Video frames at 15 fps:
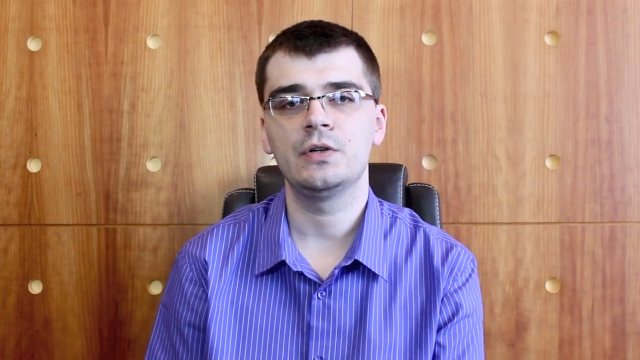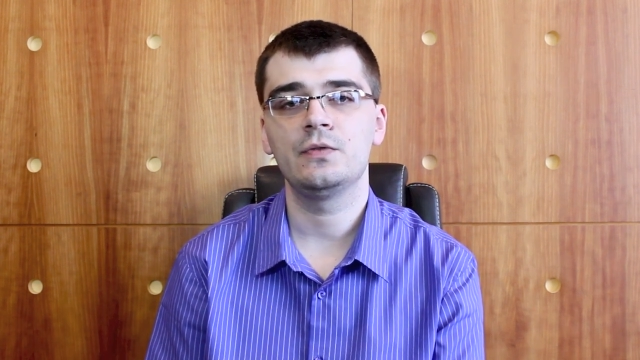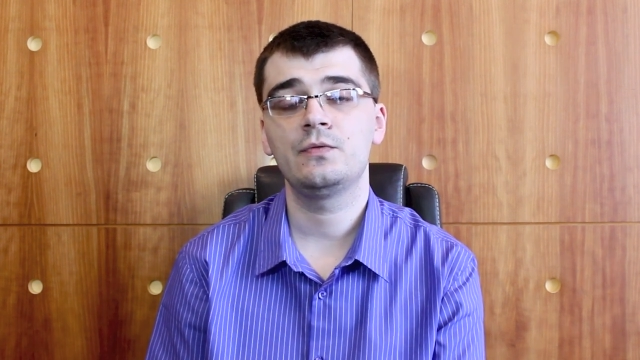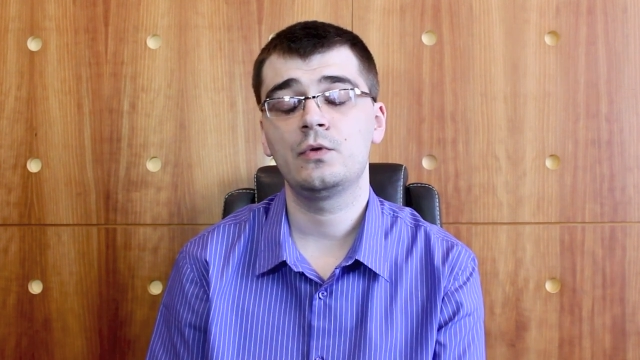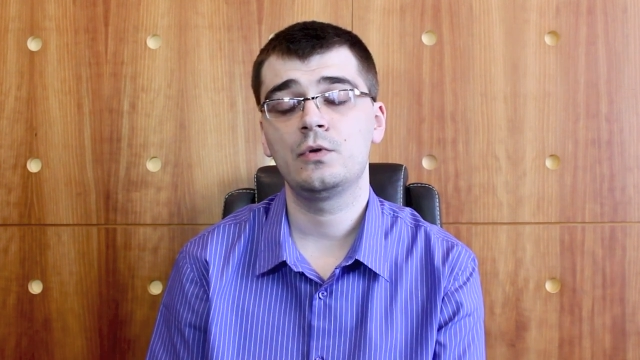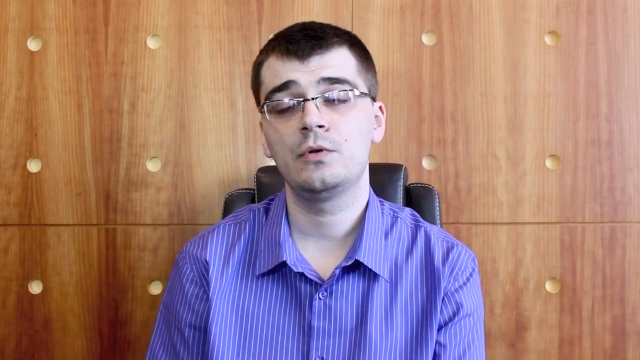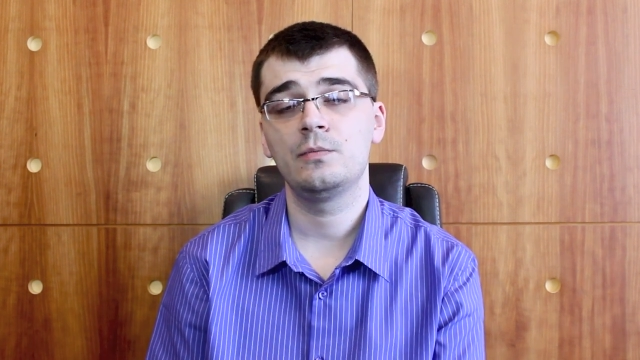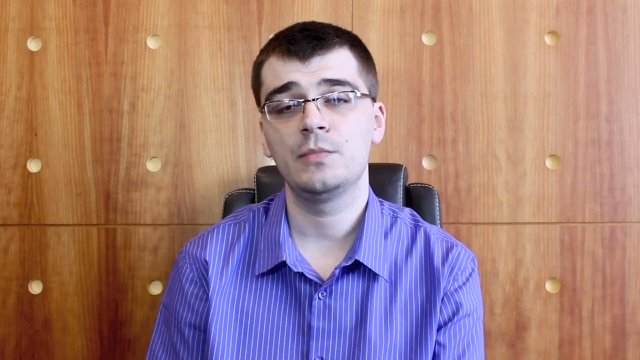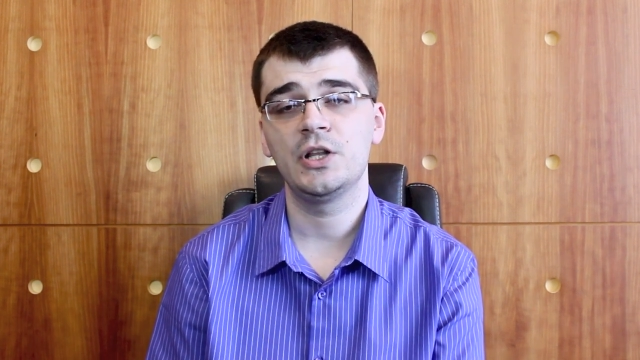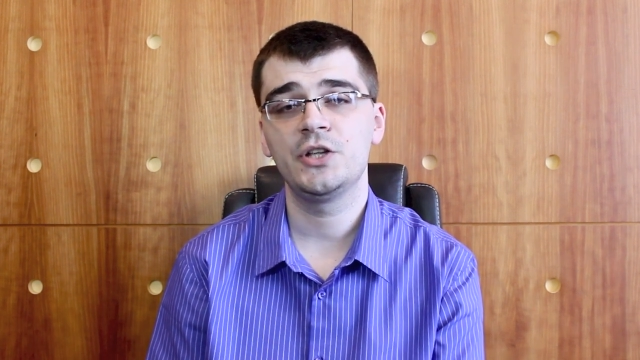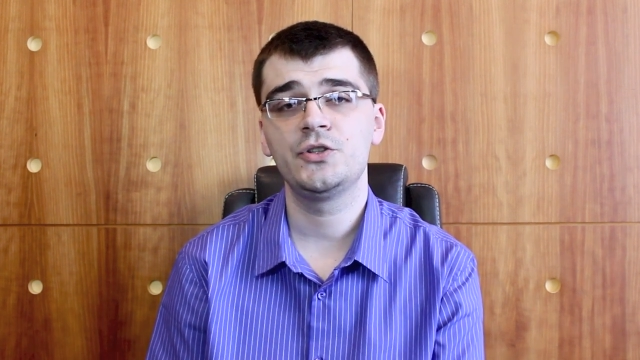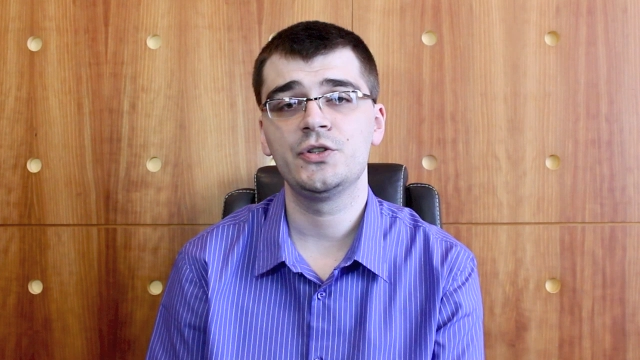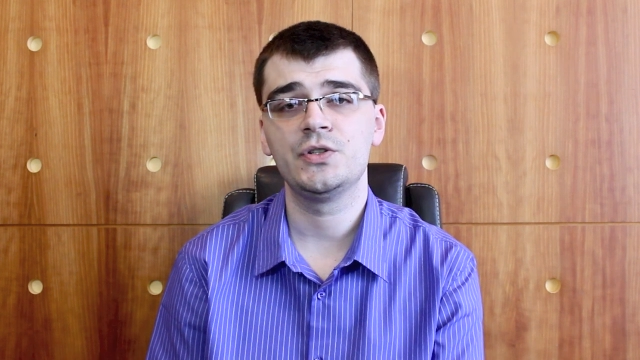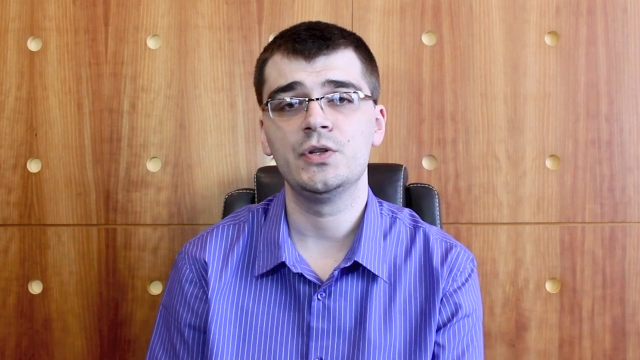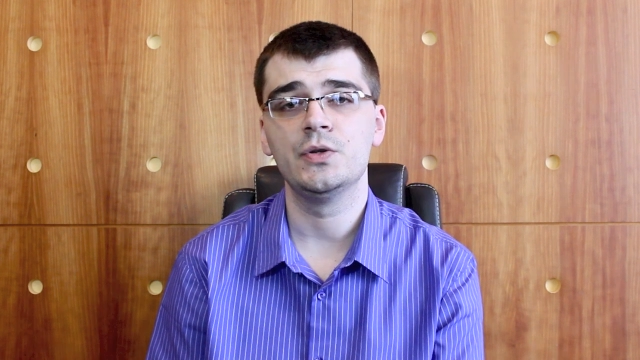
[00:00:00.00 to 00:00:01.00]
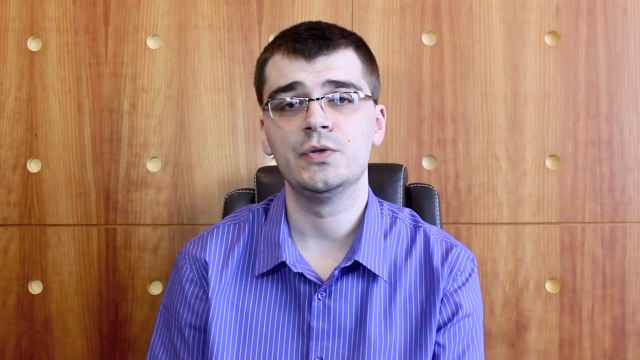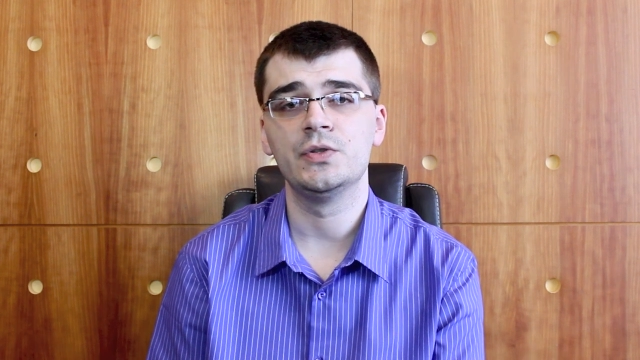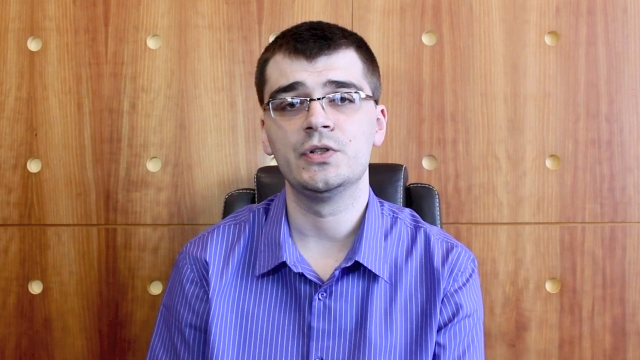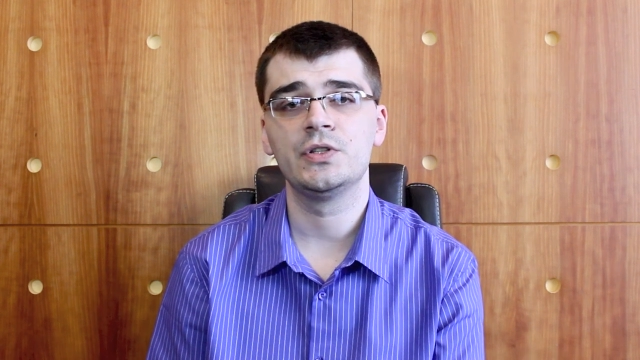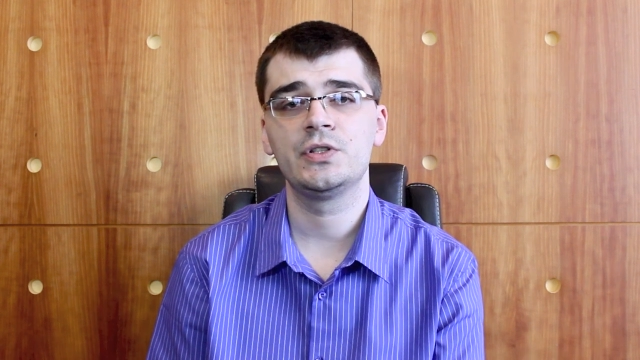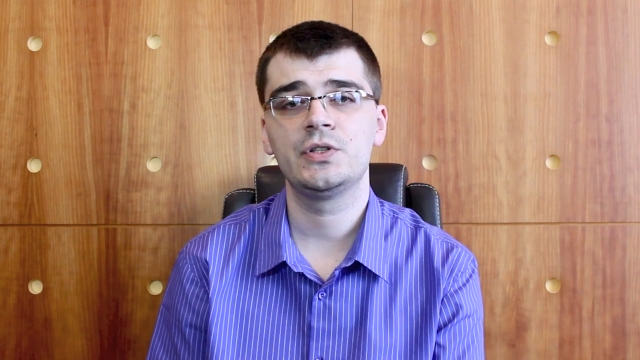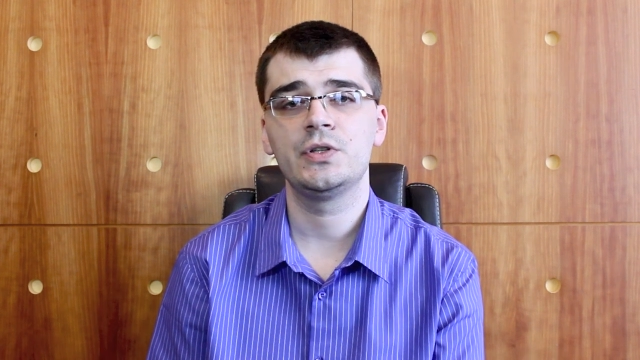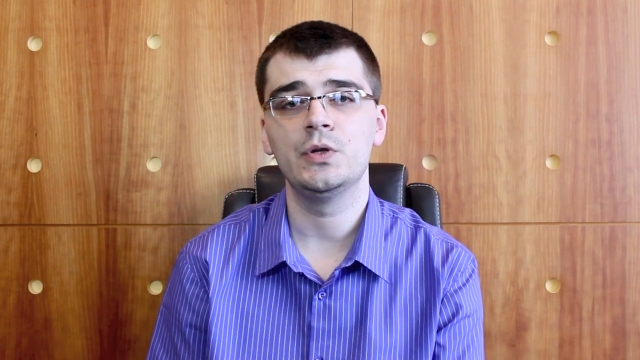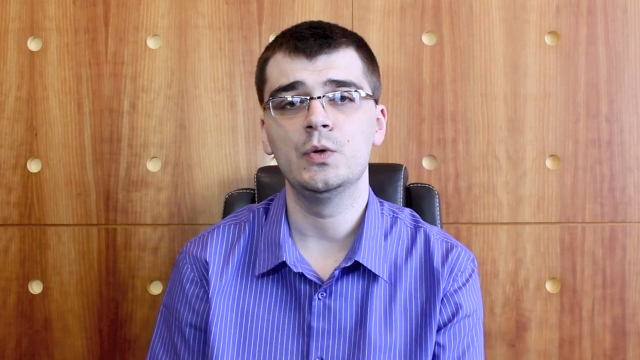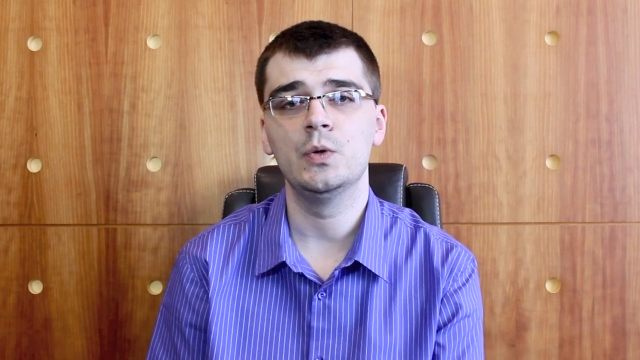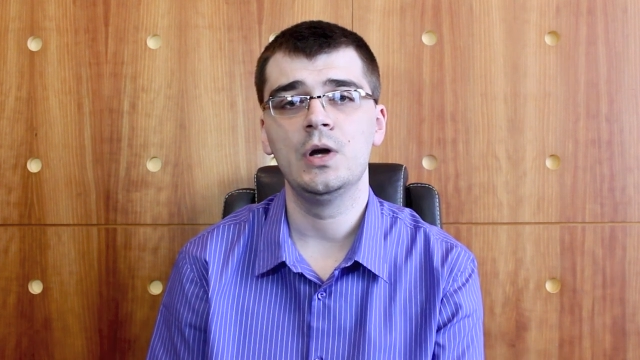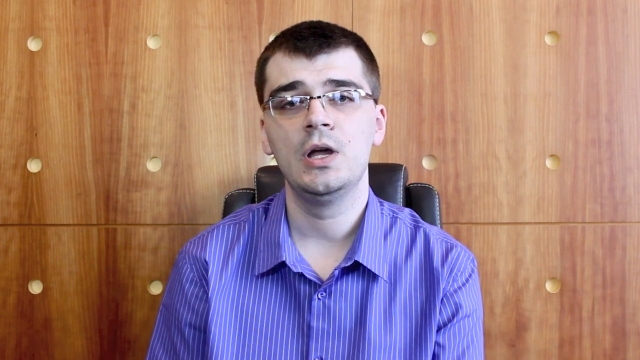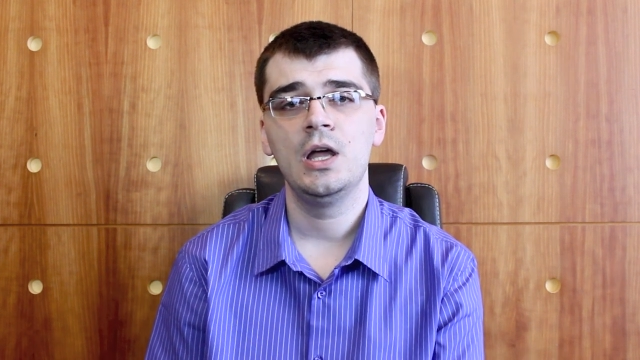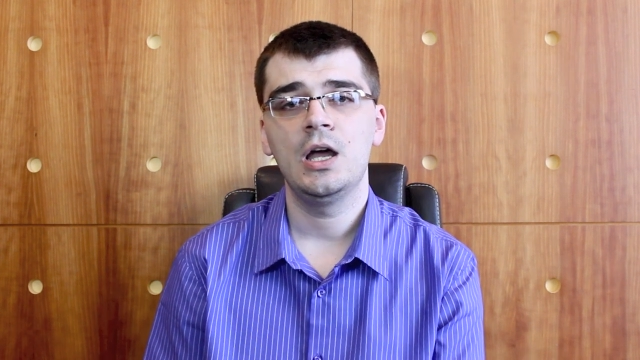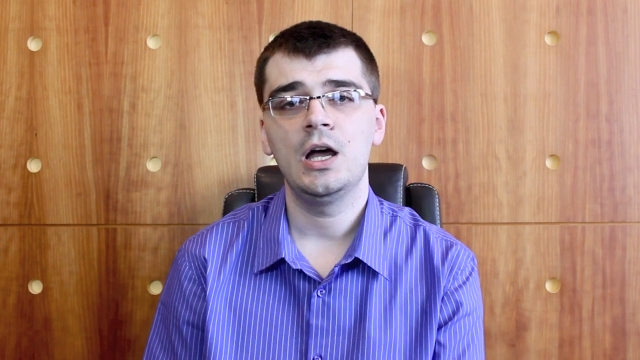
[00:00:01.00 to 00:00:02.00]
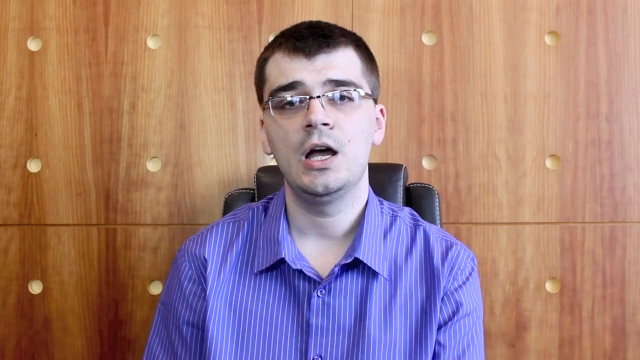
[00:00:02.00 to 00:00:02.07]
for malicious users to